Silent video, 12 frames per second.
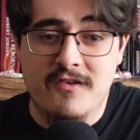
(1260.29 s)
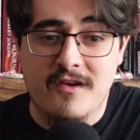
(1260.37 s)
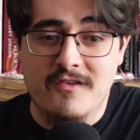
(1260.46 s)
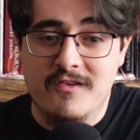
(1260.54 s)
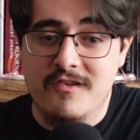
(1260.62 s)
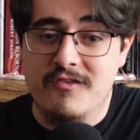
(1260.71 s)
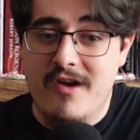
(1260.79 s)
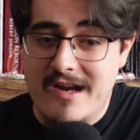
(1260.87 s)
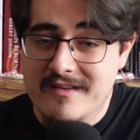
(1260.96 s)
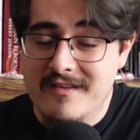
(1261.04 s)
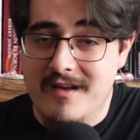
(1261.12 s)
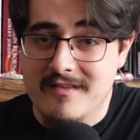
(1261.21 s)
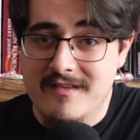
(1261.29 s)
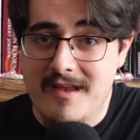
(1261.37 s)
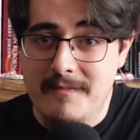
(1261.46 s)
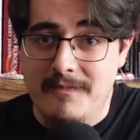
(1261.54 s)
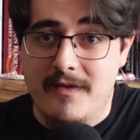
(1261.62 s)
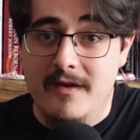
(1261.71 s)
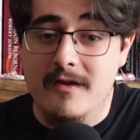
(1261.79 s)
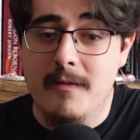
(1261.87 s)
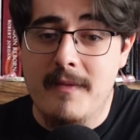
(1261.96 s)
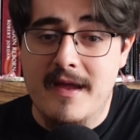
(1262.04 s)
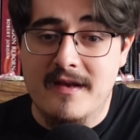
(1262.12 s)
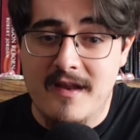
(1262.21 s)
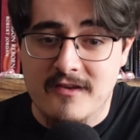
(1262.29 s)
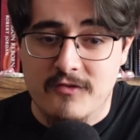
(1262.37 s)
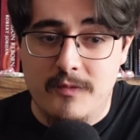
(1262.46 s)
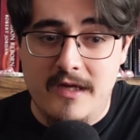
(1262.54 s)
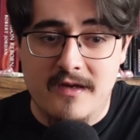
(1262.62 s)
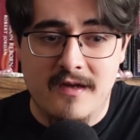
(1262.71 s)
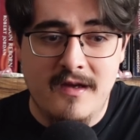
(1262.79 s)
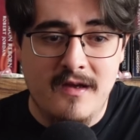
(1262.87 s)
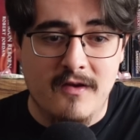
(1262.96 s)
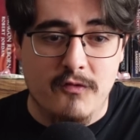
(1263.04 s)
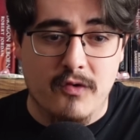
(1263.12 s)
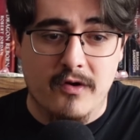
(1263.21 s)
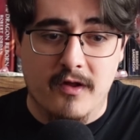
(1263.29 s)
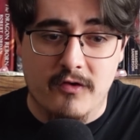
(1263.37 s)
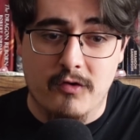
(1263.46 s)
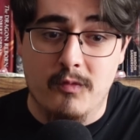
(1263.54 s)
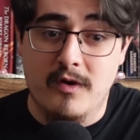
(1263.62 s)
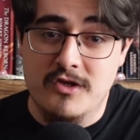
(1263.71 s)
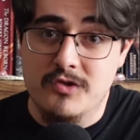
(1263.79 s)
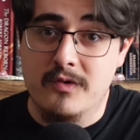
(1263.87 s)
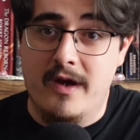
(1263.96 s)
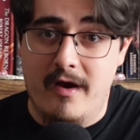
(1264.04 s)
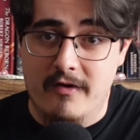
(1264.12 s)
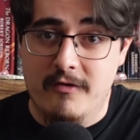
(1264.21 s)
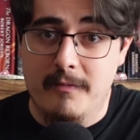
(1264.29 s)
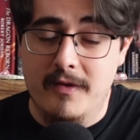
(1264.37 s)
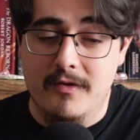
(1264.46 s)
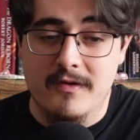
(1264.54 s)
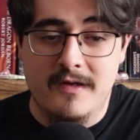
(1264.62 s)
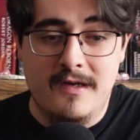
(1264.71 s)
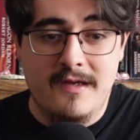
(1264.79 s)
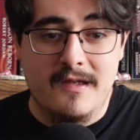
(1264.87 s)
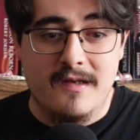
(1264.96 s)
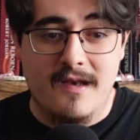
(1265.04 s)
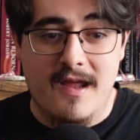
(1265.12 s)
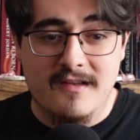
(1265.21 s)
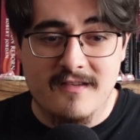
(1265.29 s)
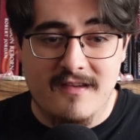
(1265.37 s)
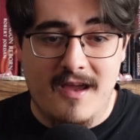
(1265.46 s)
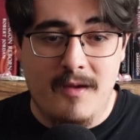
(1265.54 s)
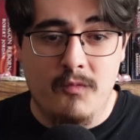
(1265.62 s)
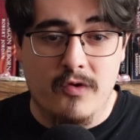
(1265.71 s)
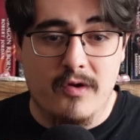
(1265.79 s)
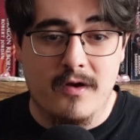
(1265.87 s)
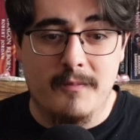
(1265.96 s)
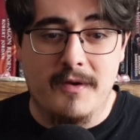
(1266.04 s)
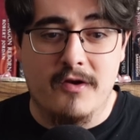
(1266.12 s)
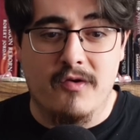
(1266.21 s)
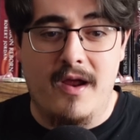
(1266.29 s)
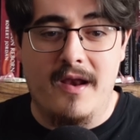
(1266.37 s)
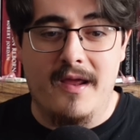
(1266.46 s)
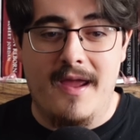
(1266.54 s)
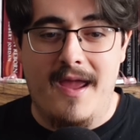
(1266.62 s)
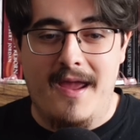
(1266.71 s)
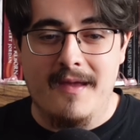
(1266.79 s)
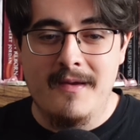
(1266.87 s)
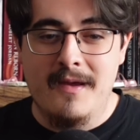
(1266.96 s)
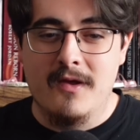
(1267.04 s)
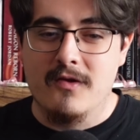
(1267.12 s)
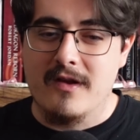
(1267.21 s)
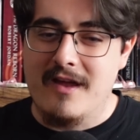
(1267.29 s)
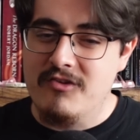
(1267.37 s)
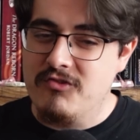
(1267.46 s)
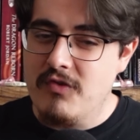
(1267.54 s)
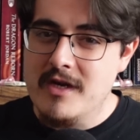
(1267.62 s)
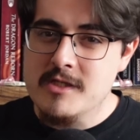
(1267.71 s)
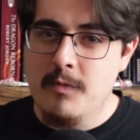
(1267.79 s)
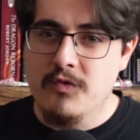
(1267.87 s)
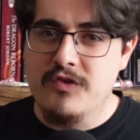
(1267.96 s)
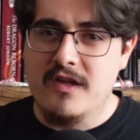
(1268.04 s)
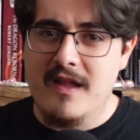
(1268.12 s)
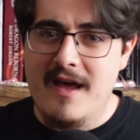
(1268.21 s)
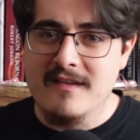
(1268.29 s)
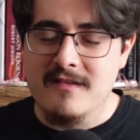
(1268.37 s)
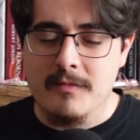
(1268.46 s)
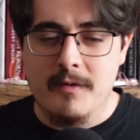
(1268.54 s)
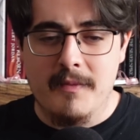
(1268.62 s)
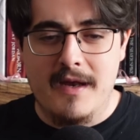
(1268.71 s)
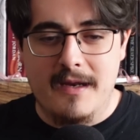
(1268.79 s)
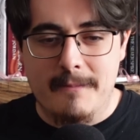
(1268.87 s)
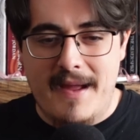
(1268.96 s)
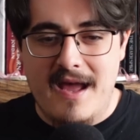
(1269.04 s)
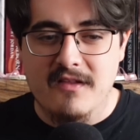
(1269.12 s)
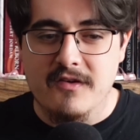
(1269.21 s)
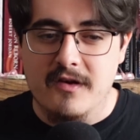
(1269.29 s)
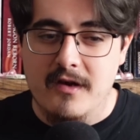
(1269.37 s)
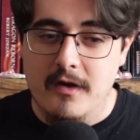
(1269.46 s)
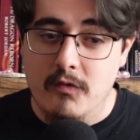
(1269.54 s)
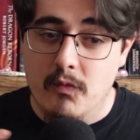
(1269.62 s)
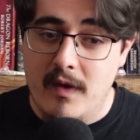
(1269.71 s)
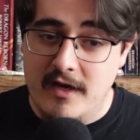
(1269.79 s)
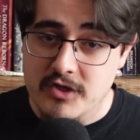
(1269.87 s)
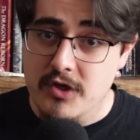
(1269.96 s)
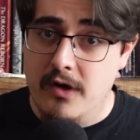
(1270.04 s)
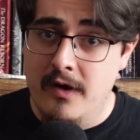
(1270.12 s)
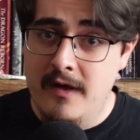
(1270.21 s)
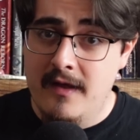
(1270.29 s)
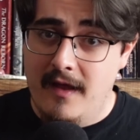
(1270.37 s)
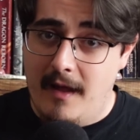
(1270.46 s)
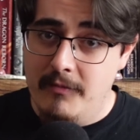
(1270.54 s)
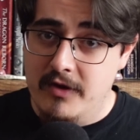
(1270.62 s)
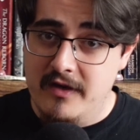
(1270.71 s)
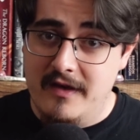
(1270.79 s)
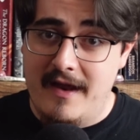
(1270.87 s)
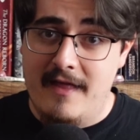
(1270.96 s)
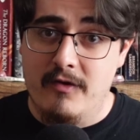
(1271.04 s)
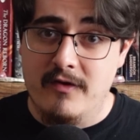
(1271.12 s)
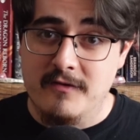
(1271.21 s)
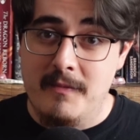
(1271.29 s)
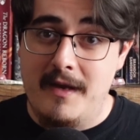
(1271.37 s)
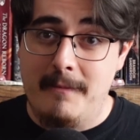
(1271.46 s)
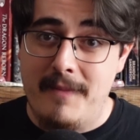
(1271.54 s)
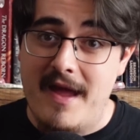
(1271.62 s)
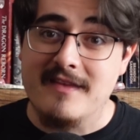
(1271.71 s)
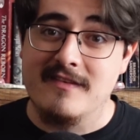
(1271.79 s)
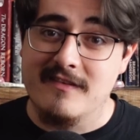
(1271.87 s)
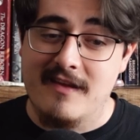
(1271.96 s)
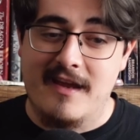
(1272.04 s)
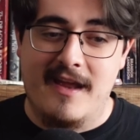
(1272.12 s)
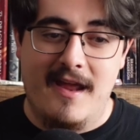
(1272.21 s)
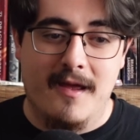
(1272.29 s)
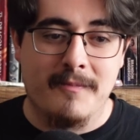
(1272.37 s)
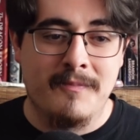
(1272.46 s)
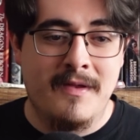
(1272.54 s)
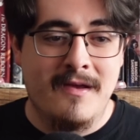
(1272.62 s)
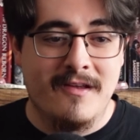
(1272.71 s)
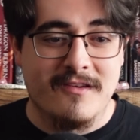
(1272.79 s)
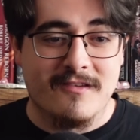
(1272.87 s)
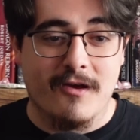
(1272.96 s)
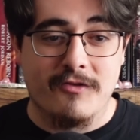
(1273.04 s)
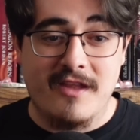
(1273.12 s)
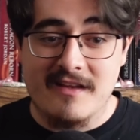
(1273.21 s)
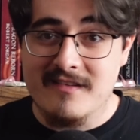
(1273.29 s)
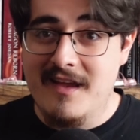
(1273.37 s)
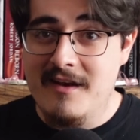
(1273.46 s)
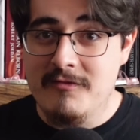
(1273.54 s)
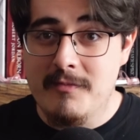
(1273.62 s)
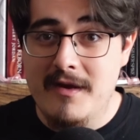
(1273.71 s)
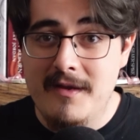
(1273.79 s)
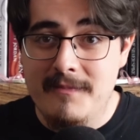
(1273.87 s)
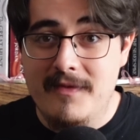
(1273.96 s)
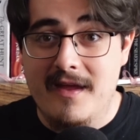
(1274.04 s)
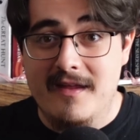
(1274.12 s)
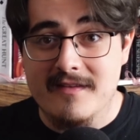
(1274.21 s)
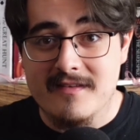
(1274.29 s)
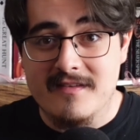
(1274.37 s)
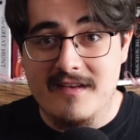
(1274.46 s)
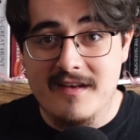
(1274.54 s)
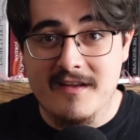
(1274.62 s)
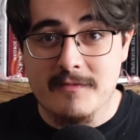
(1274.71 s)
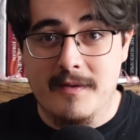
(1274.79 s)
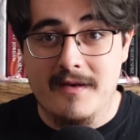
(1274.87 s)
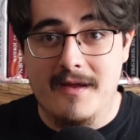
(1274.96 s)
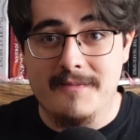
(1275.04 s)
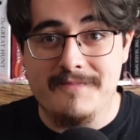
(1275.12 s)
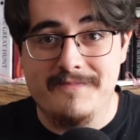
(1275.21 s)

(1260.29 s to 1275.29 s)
Dungeons & Dragons content, and come back next week for another original character build. Next time, we're going to be creating a kind of strange multi-class. I'm combining Paladin and Ranger. I'm looking to gather as many pets as I can. So thanks again, everybody, and see you next Monday.